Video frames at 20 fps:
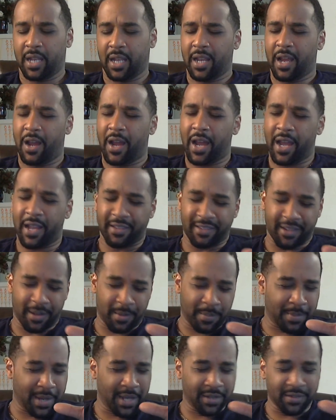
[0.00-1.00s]
Now, as
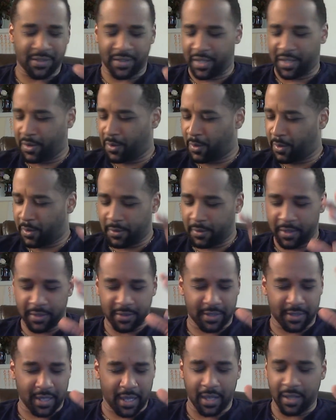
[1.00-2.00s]
I'm mentioning all
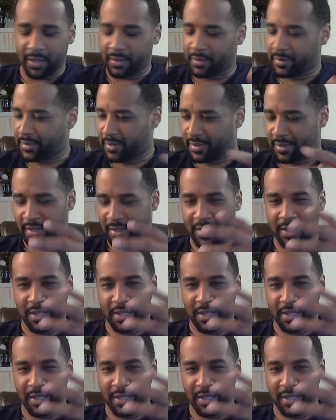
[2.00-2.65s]
these things,